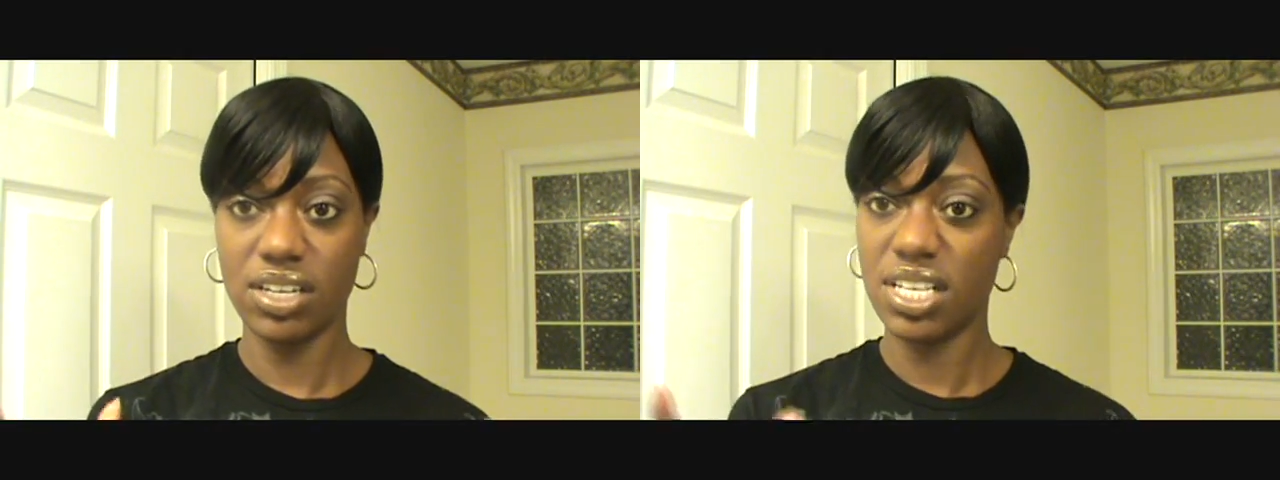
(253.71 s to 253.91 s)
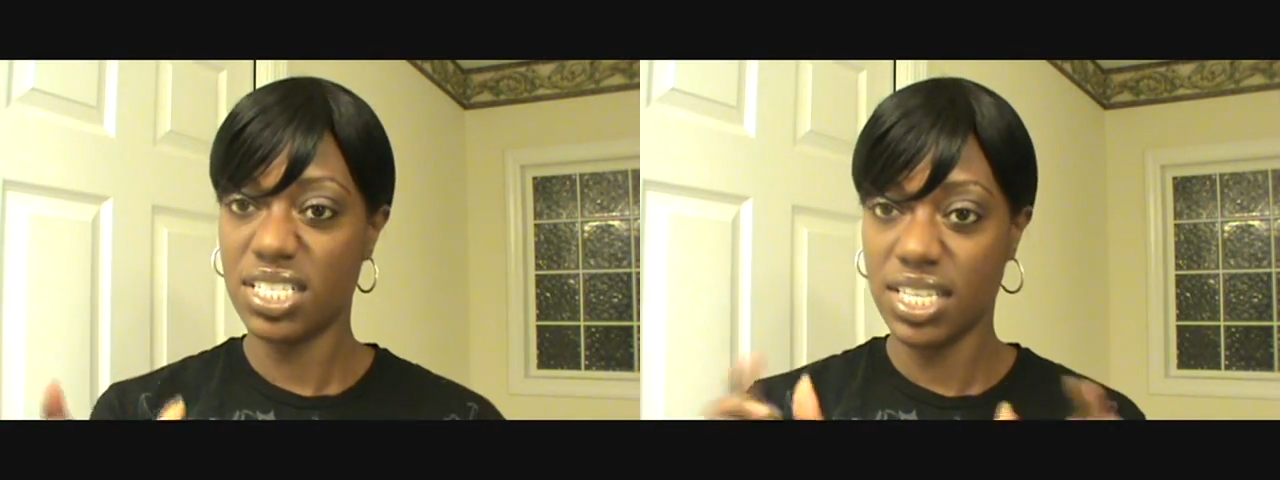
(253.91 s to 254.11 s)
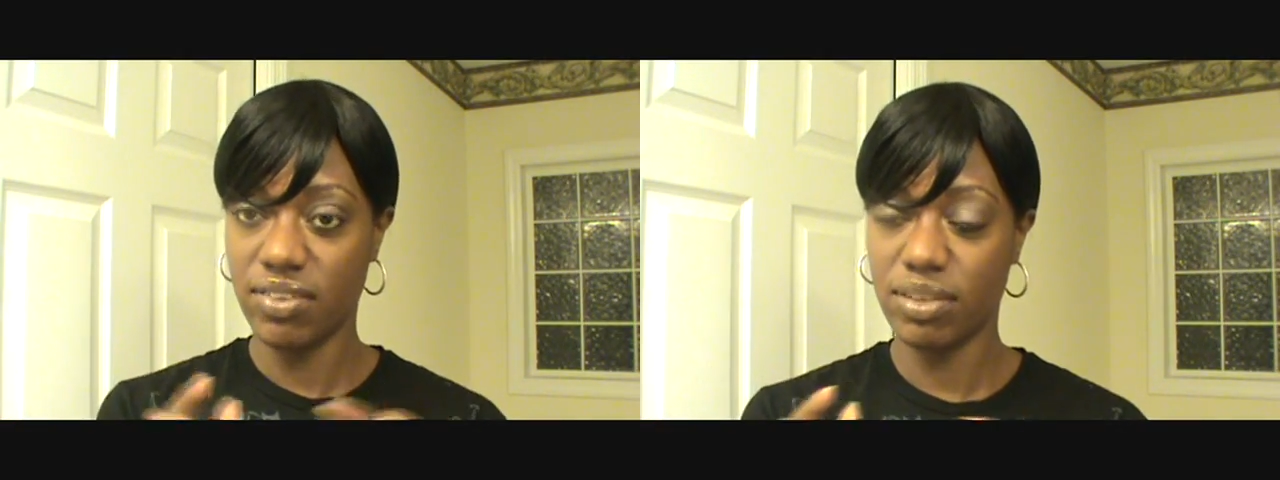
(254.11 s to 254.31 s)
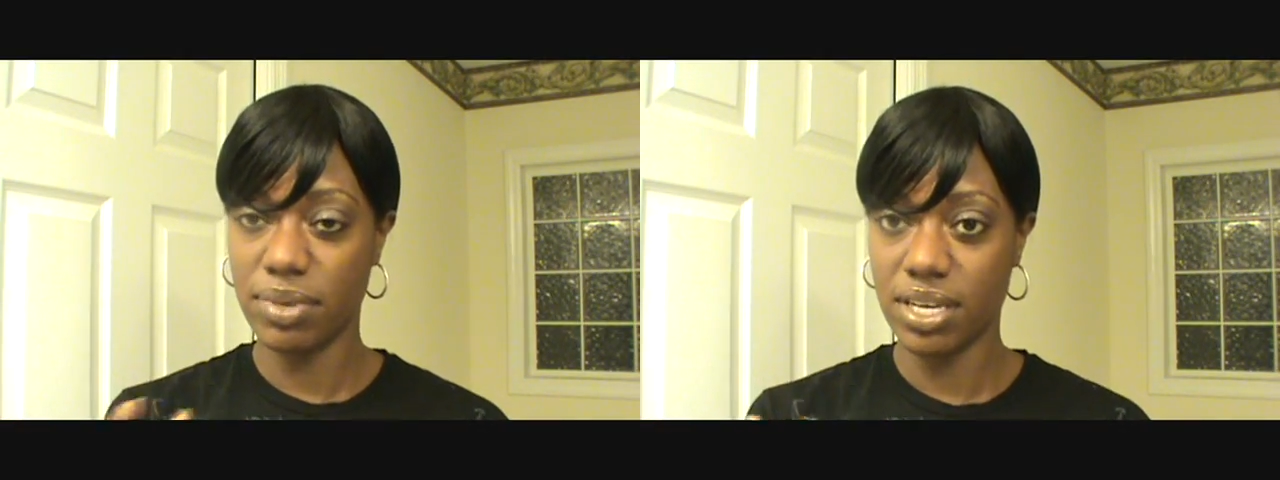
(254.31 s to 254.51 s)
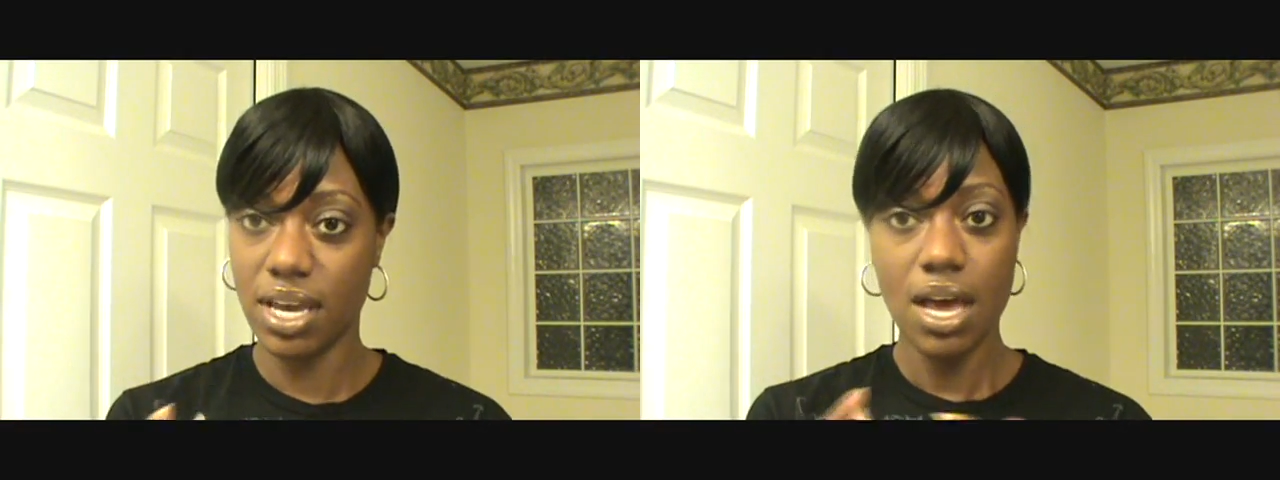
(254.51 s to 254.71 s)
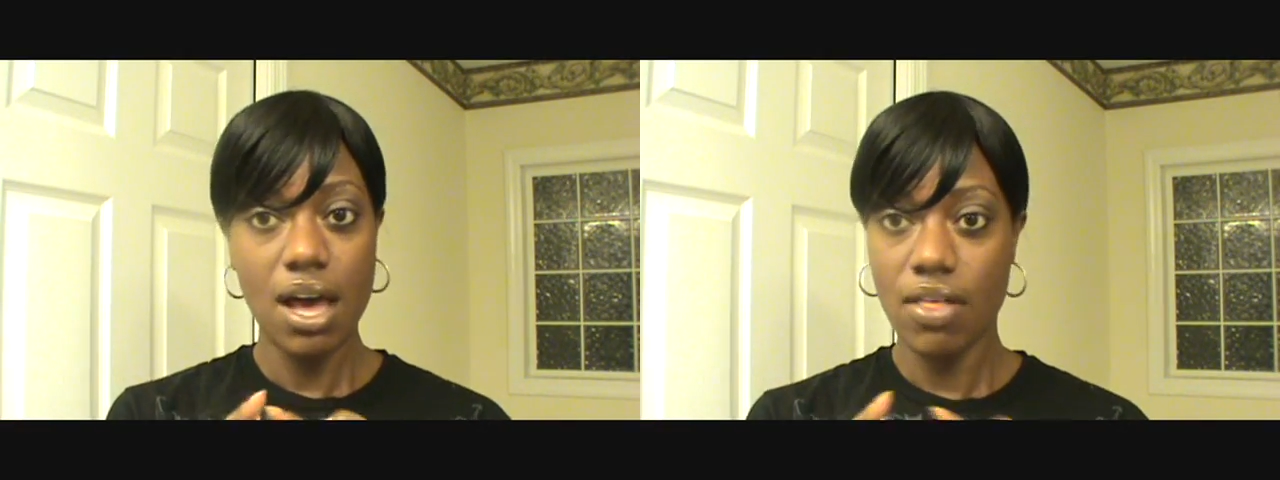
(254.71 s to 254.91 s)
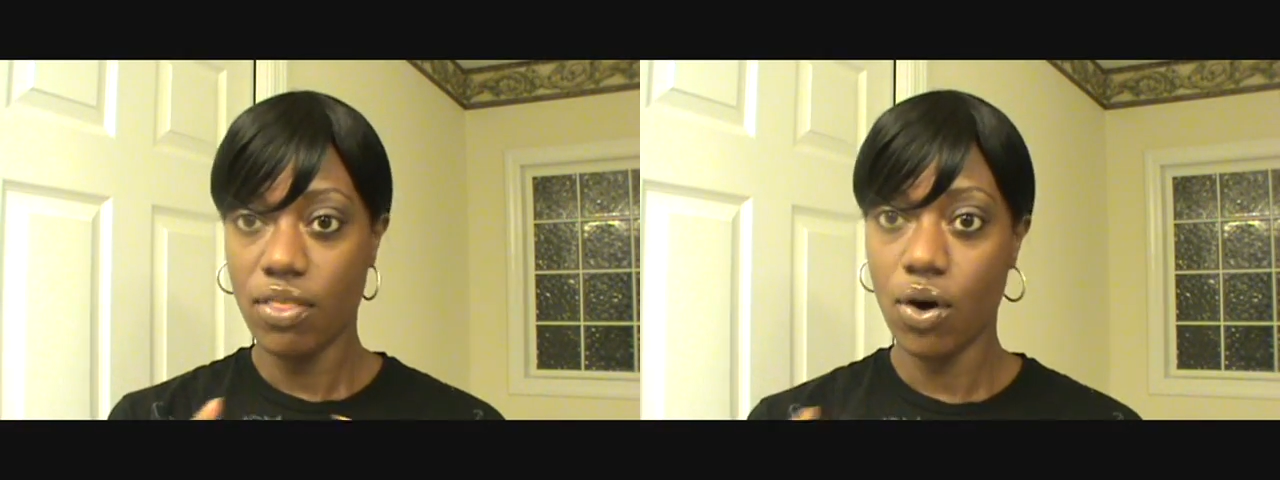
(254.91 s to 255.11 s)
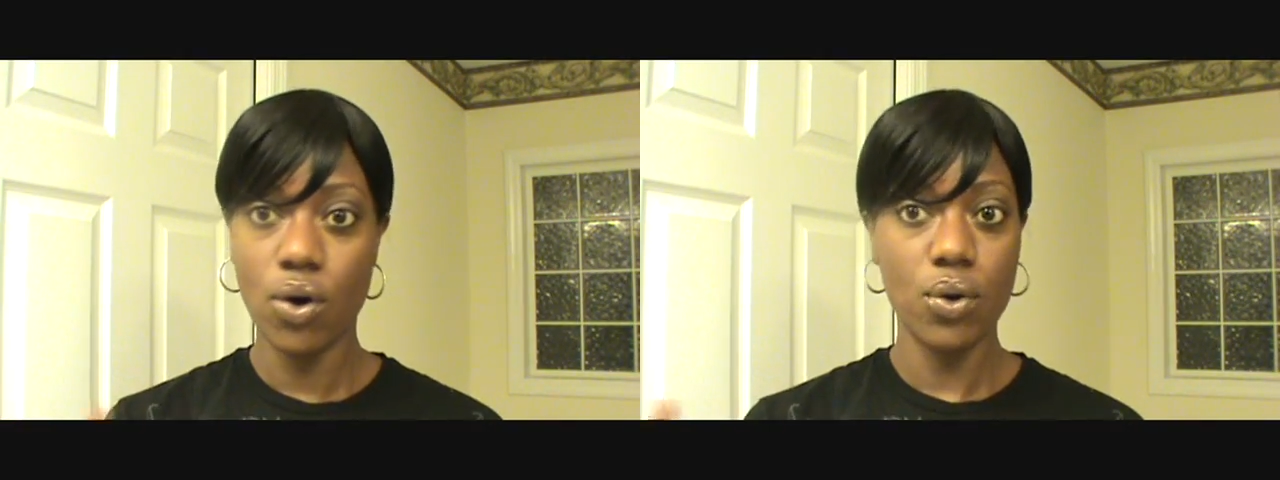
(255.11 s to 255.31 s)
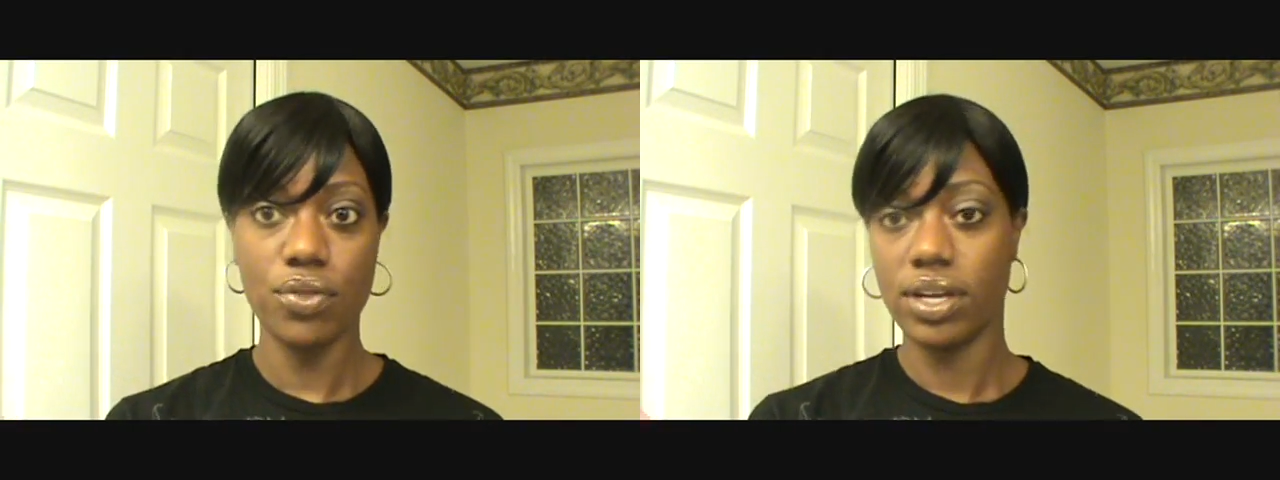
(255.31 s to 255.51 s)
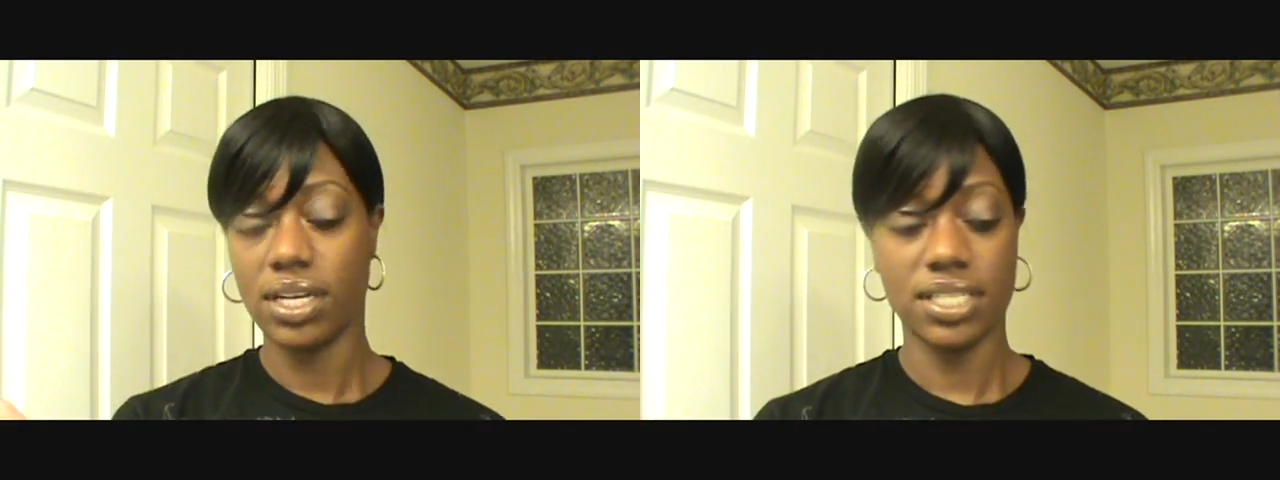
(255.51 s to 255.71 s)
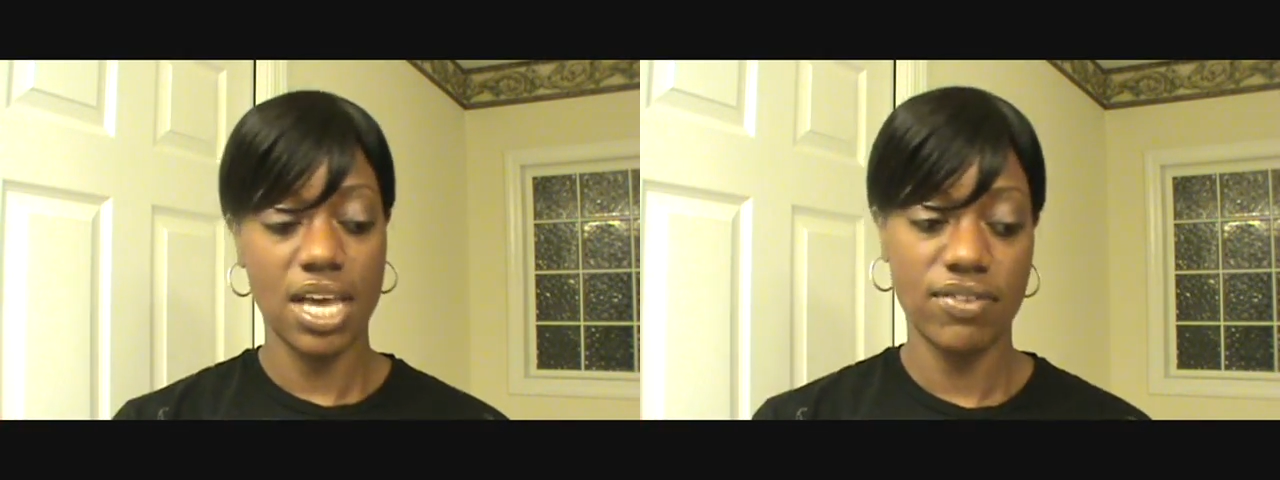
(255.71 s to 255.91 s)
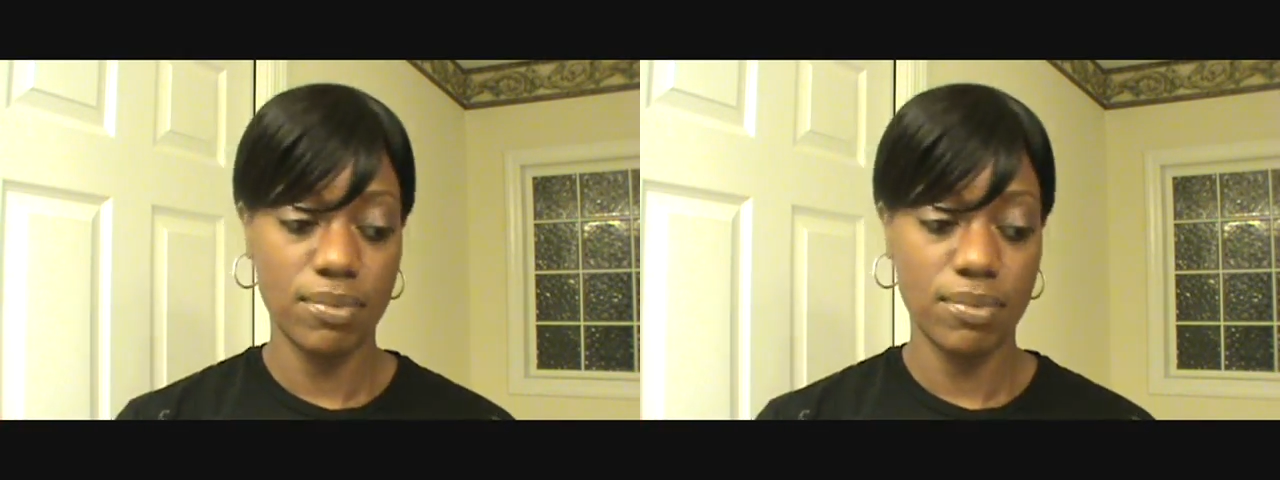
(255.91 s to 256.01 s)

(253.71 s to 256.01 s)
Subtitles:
It doesn't have to be, the whole thing doesn't have